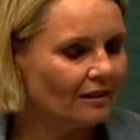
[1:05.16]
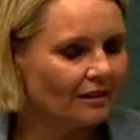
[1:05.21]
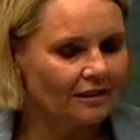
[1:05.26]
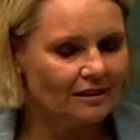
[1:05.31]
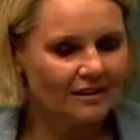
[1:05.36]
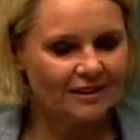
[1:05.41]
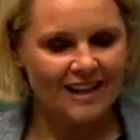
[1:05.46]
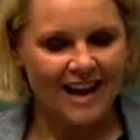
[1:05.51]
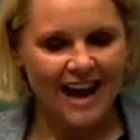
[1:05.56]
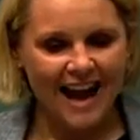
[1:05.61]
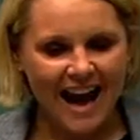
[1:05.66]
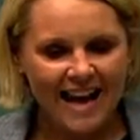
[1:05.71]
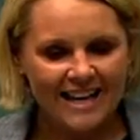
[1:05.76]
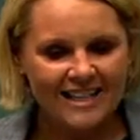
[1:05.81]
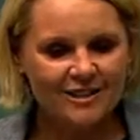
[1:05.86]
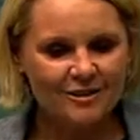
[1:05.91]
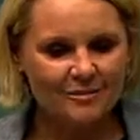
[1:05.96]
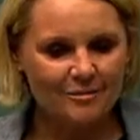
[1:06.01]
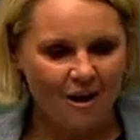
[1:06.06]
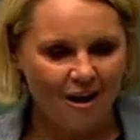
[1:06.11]
to
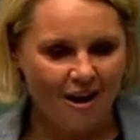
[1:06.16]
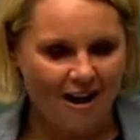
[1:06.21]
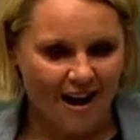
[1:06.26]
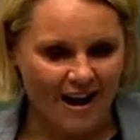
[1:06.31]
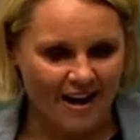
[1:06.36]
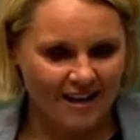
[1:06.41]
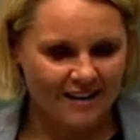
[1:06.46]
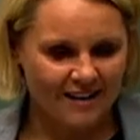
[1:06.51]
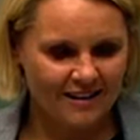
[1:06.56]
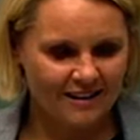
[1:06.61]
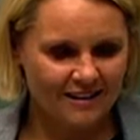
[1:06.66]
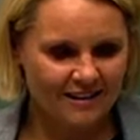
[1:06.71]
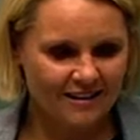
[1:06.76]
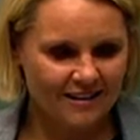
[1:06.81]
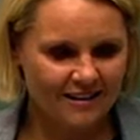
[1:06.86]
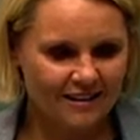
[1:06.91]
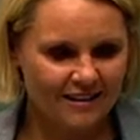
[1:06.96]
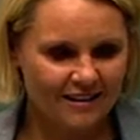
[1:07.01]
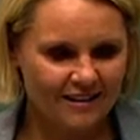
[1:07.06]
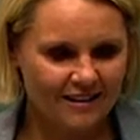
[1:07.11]
undermine
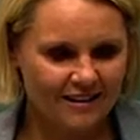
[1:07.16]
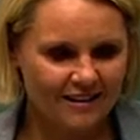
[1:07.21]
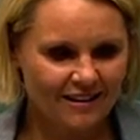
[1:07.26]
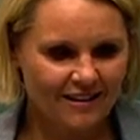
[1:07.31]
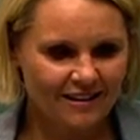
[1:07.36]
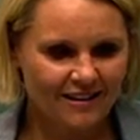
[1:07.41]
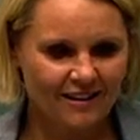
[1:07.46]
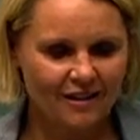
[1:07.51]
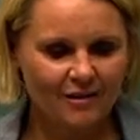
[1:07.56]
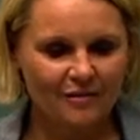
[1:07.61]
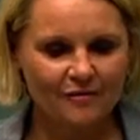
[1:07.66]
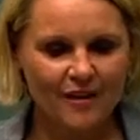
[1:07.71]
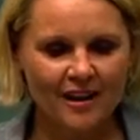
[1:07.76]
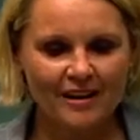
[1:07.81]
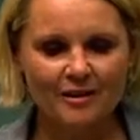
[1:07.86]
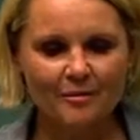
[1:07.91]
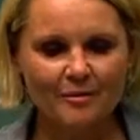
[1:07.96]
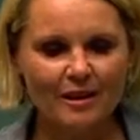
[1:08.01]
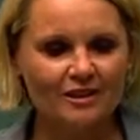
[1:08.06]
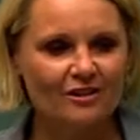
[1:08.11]
the
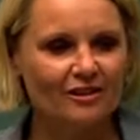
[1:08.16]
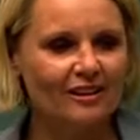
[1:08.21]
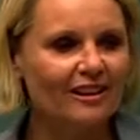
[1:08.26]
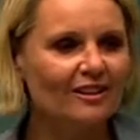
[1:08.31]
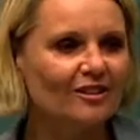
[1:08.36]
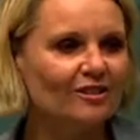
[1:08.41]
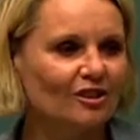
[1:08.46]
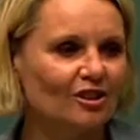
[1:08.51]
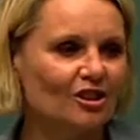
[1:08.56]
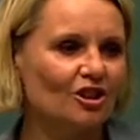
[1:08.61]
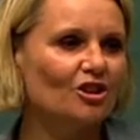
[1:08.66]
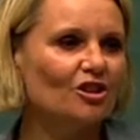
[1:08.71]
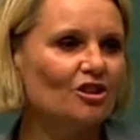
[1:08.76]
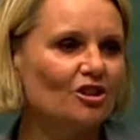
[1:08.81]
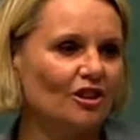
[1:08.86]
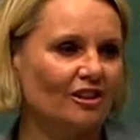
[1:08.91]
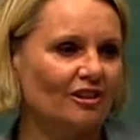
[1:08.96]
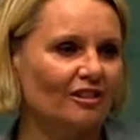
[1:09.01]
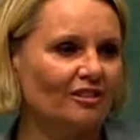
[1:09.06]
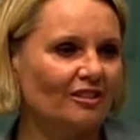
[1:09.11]
fundamental
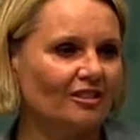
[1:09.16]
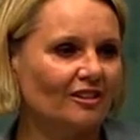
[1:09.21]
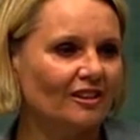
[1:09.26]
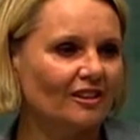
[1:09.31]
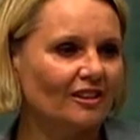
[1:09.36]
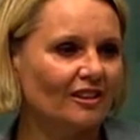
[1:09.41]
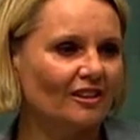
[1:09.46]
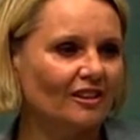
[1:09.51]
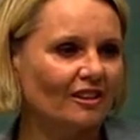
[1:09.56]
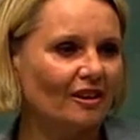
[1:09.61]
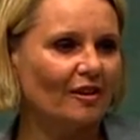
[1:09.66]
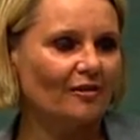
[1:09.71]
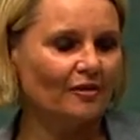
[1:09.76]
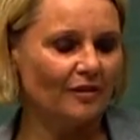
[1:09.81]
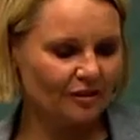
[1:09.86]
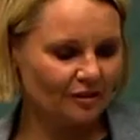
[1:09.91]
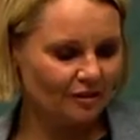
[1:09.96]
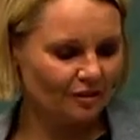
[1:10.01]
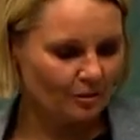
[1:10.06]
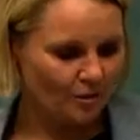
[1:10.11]
institutions of
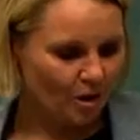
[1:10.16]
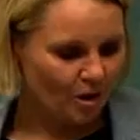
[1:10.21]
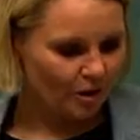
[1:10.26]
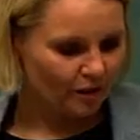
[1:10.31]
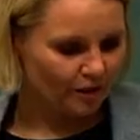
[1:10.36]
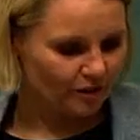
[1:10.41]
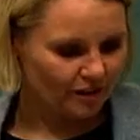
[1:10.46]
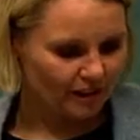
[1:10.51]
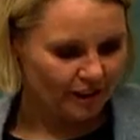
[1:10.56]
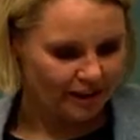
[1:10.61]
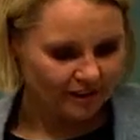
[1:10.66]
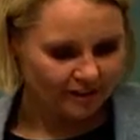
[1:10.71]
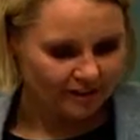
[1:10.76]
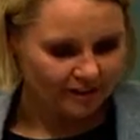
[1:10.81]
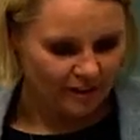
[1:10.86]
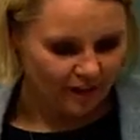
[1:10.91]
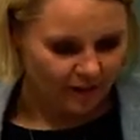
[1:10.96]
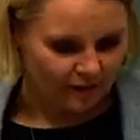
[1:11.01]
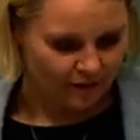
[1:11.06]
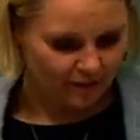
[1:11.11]
this democracy and this
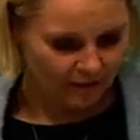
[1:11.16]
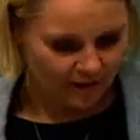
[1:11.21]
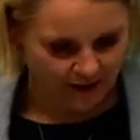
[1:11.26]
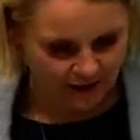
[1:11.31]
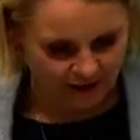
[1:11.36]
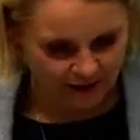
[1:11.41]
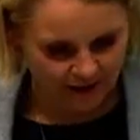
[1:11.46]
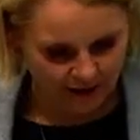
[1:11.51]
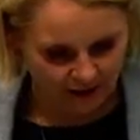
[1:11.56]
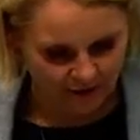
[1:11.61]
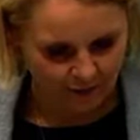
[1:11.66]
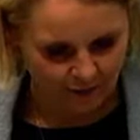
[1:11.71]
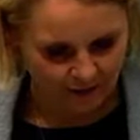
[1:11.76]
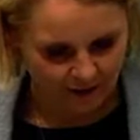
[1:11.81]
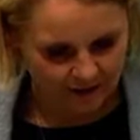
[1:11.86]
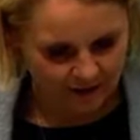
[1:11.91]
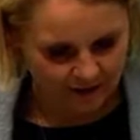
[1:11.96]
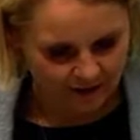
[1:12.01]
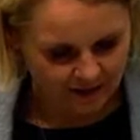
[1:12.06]
government